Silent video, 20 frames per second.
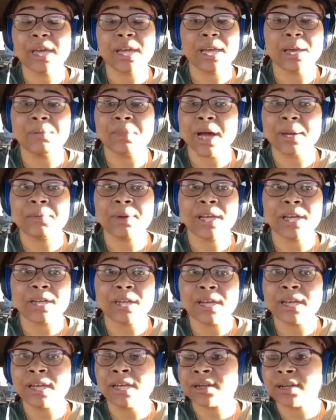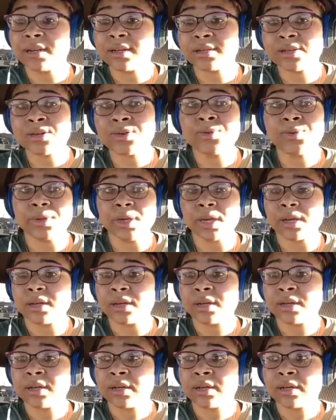It might be at the end of the school year.